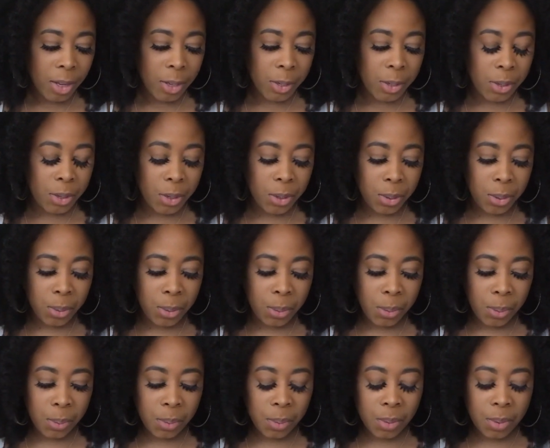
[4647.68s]

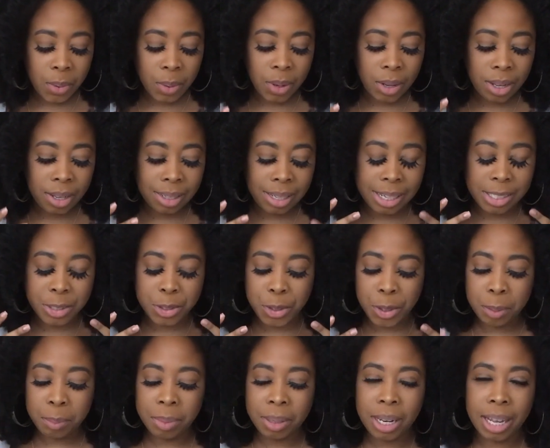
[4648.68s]
you, as
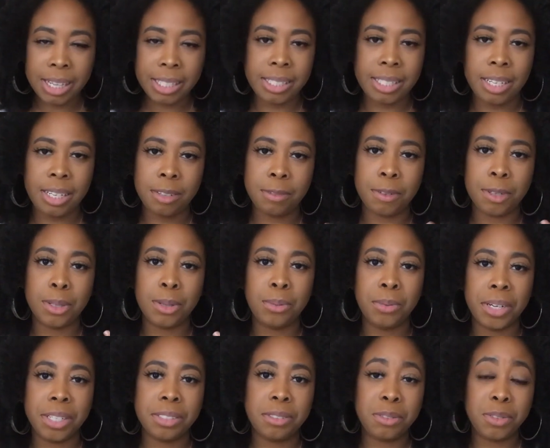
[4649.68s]
your blessing for the
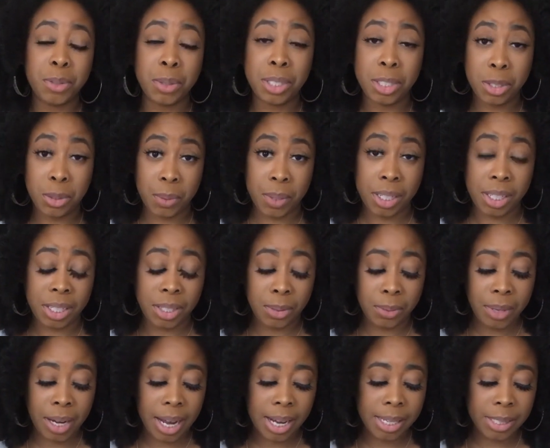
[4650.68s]
rest of 2020, you
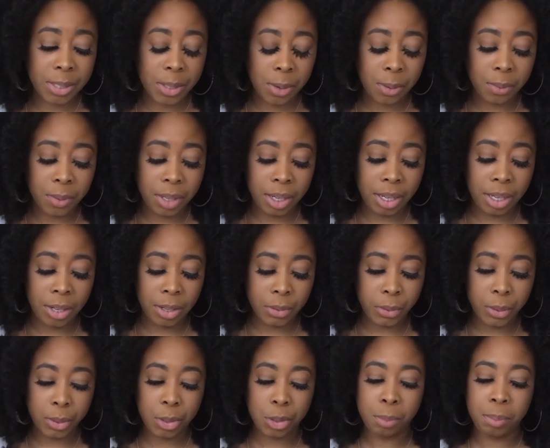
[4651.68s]
guys are really
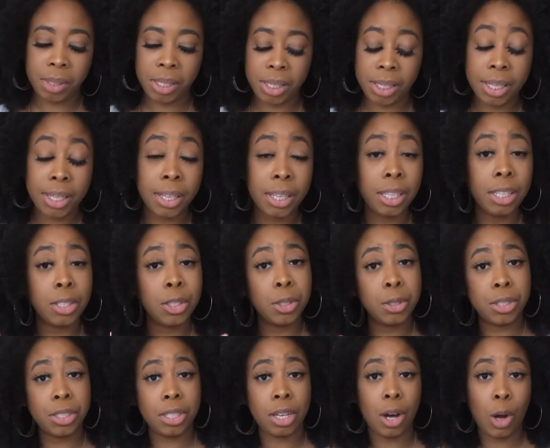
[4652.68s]
going to be healing
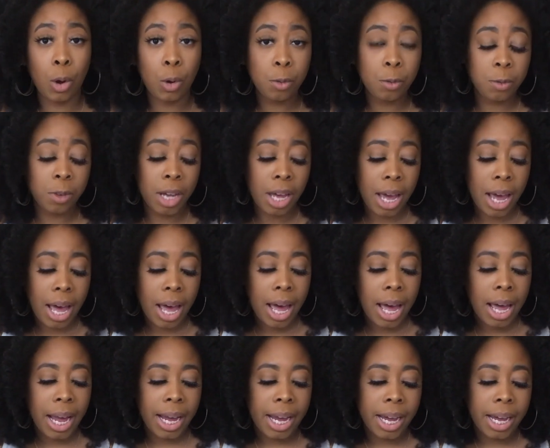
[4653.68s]
yourself.
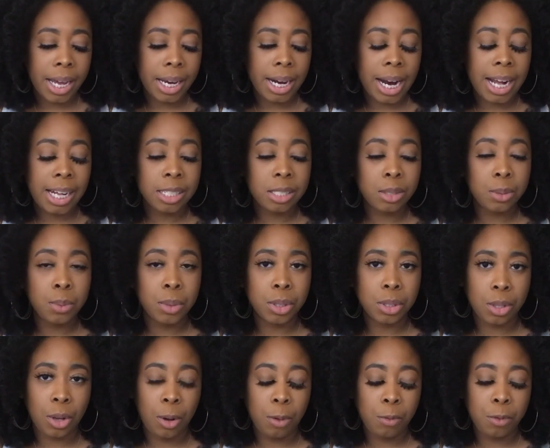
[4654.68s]
And as a
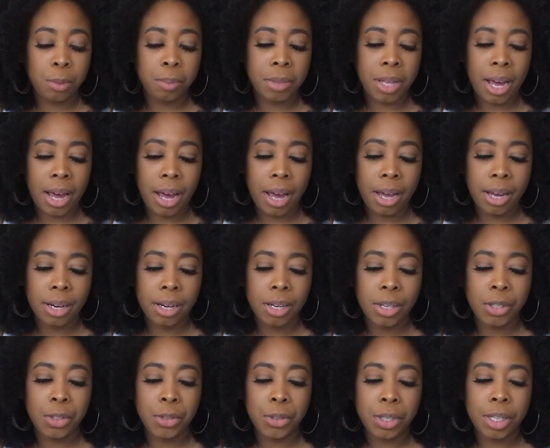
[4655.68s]
result from that,
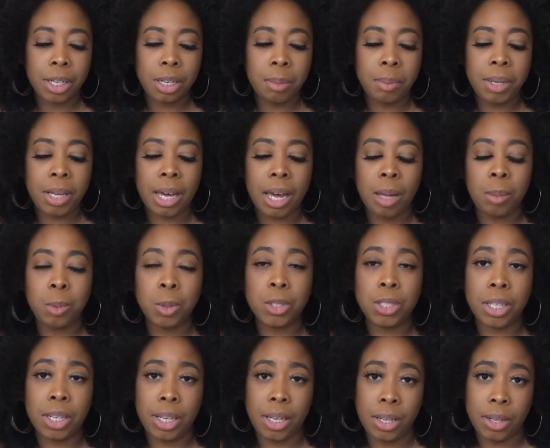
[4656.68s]
you're going to be able
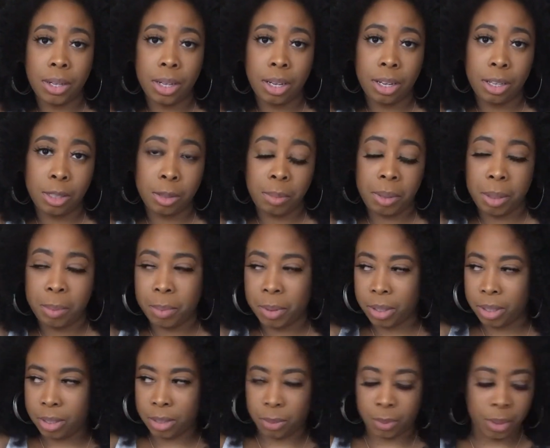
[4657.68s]
to heal other people
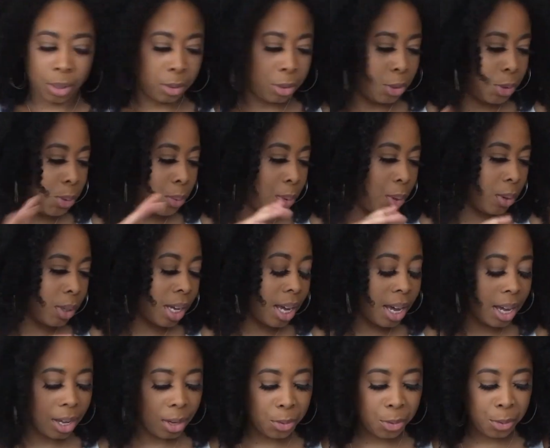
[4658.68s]
as well too.
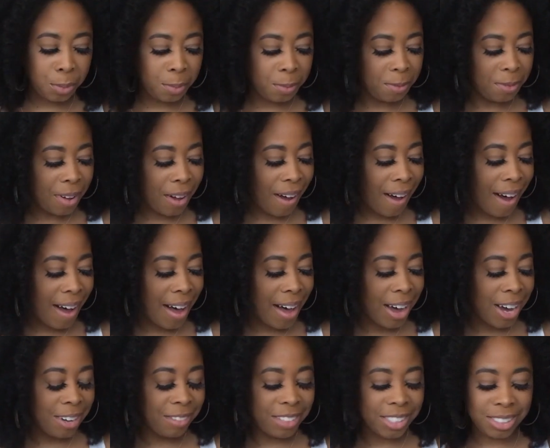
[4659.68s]
Okay, group
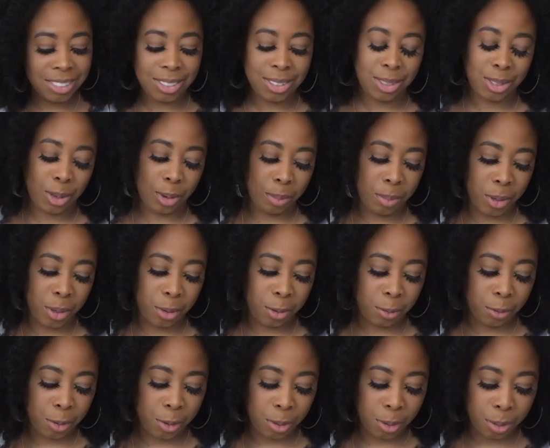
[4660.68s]
5. This is so
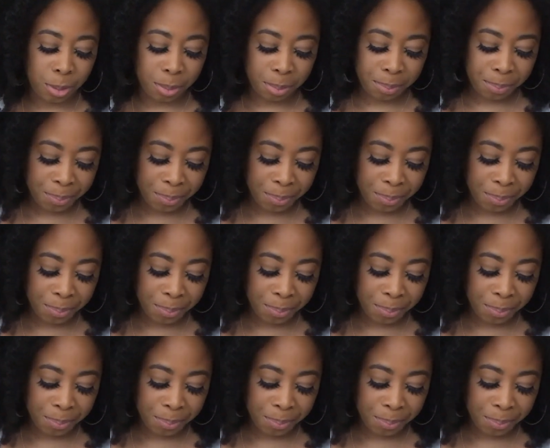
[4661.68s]
beautiful.